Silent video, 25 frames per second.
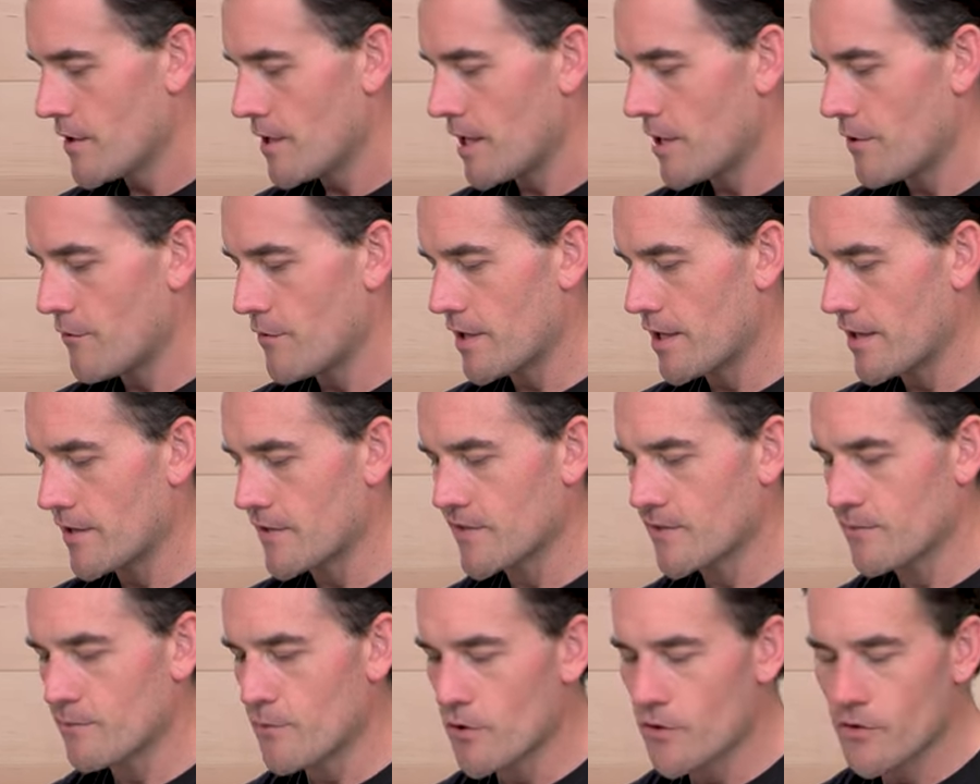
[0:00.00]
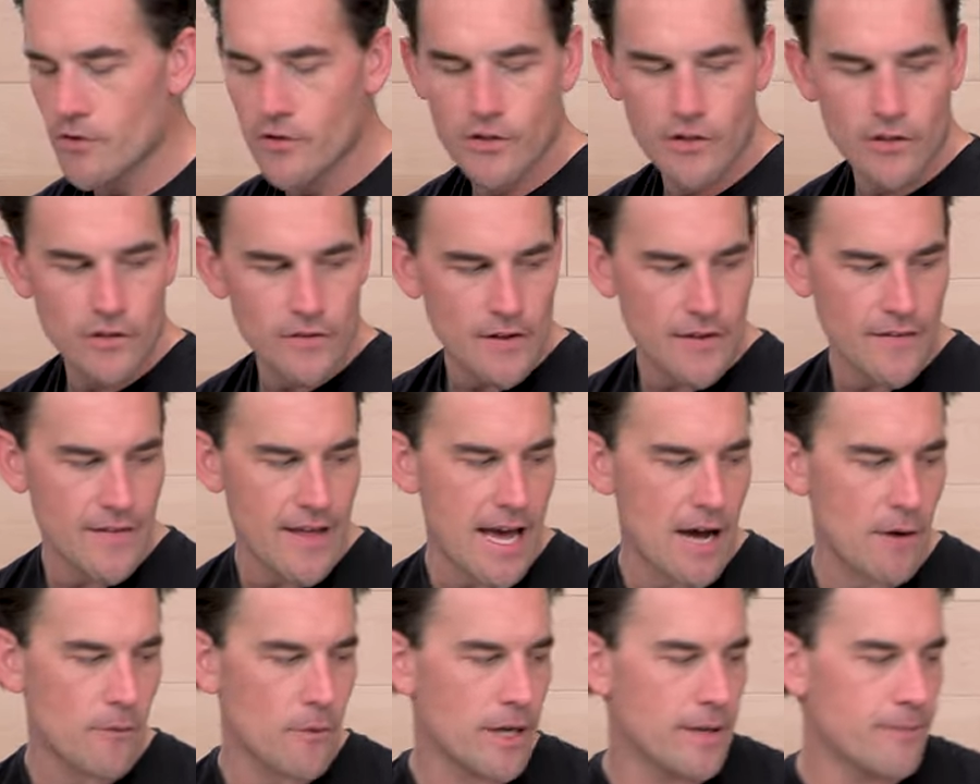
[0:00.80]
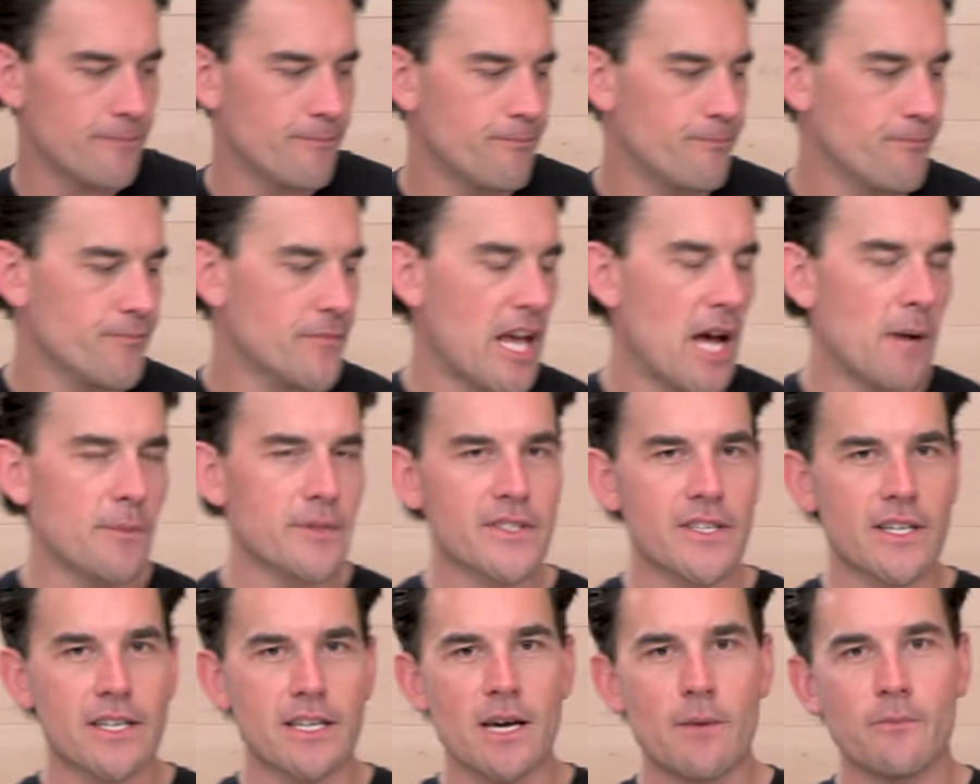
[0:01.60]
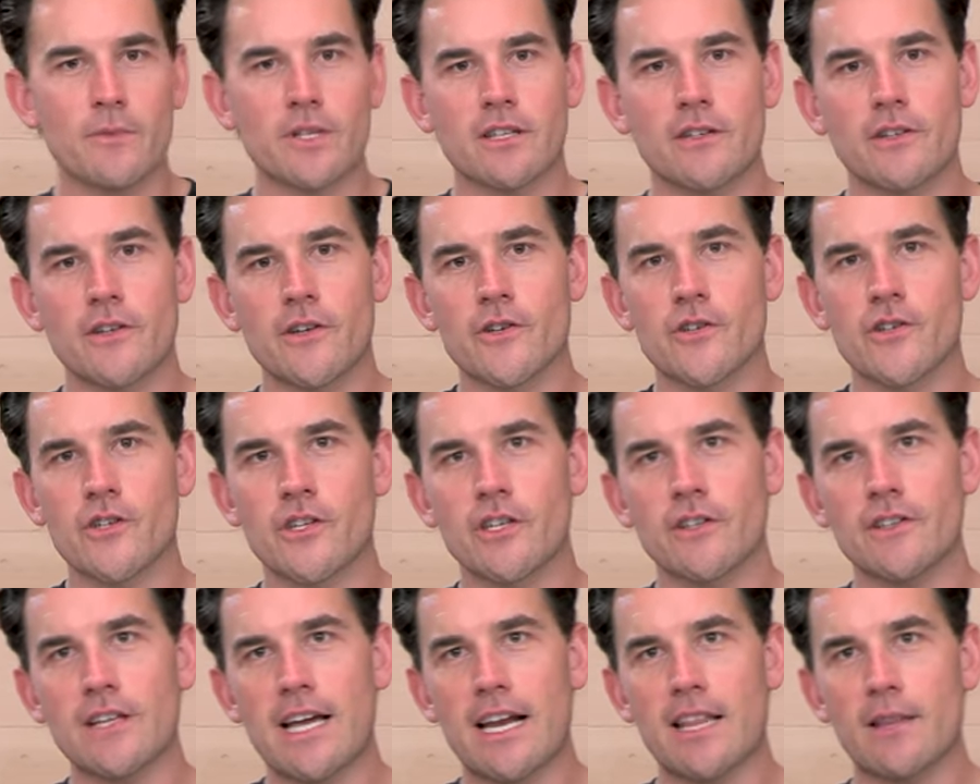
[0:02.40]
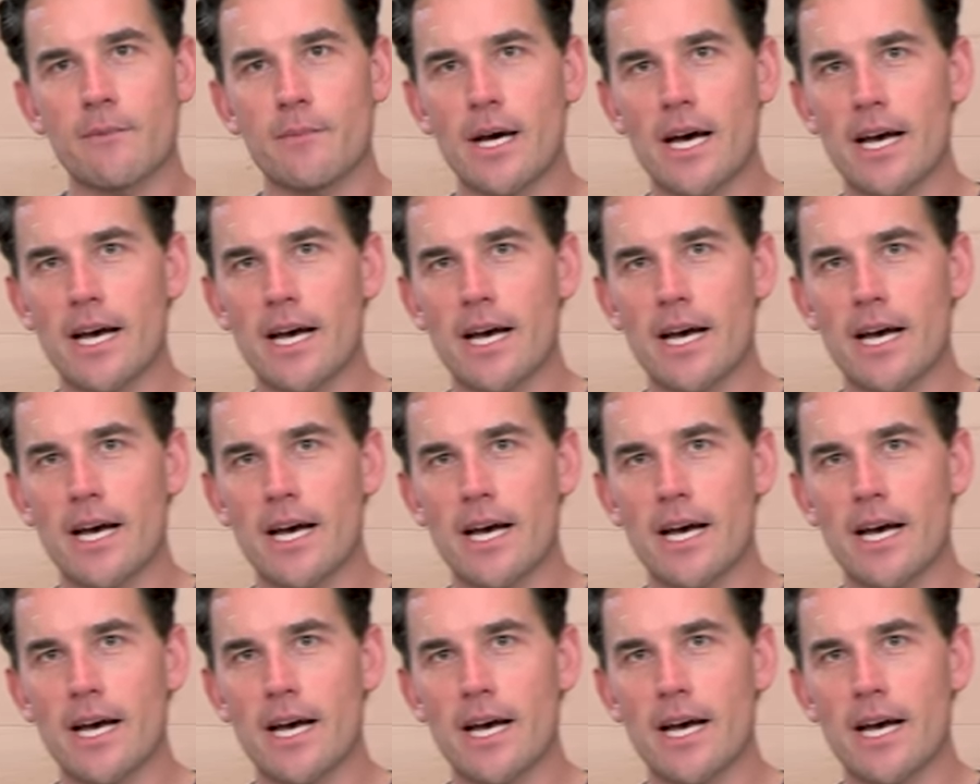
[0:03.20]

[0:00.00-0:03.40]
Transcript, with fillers: And we got a smoke shield on that one. The helmet's going to come with a clear shield out of the